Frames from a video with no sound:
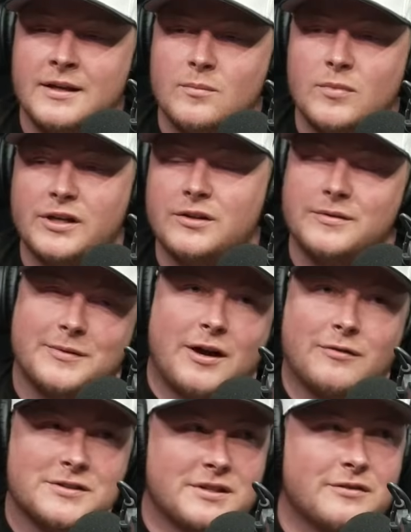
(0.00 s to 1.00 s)
But
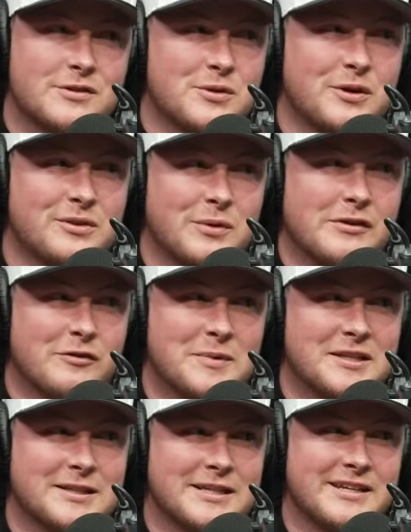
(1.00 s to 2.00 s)
obviously, if there's only 3 of them
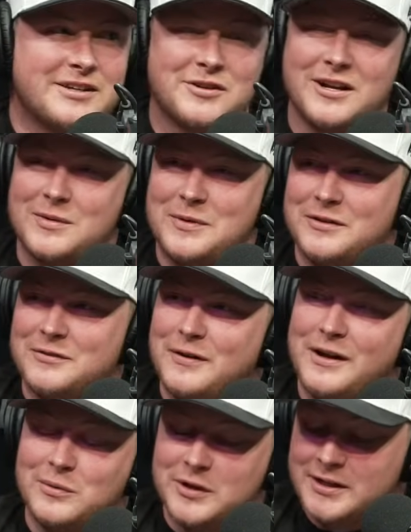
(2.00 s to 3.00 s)
in the league, you're not going to be able to
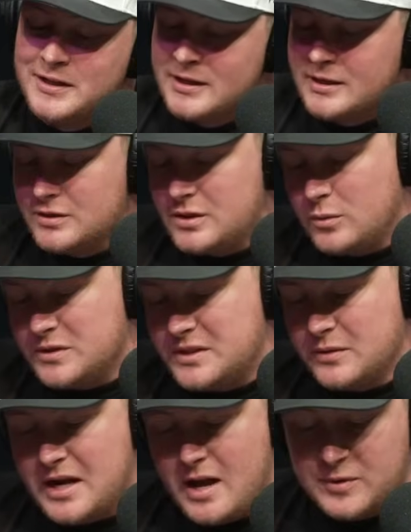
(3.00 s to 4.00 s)
find one. Yeah. So we'll
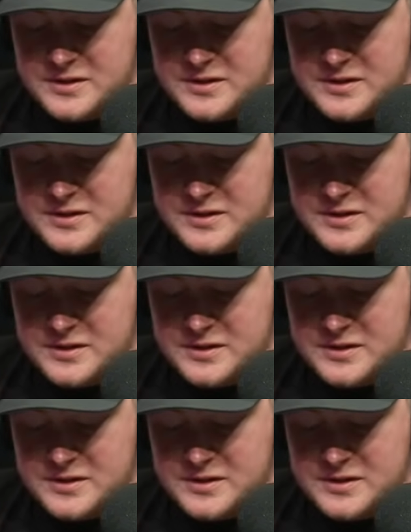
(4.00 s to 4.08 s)
see what happens.